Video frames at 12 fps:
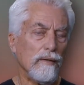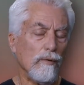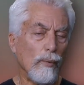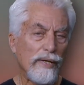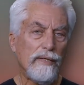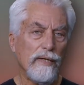
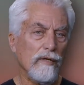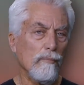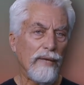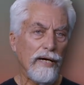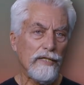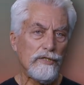We can't
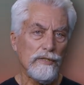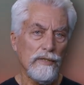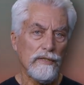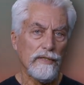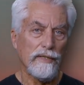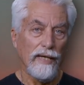
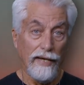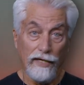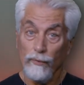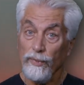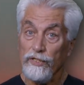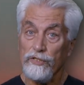imagine the
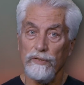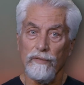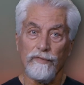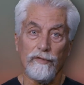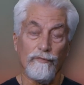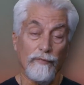anguish
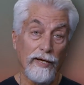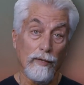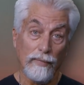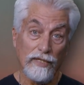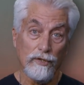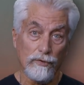of the
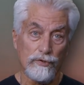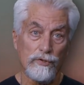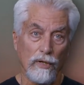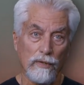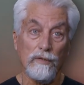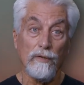family whose
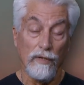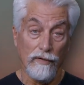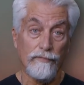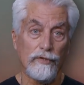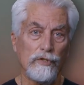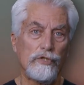daughter
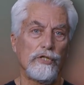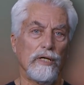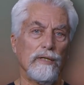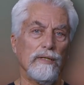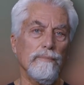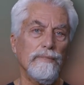loved her
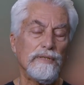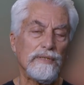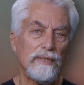job,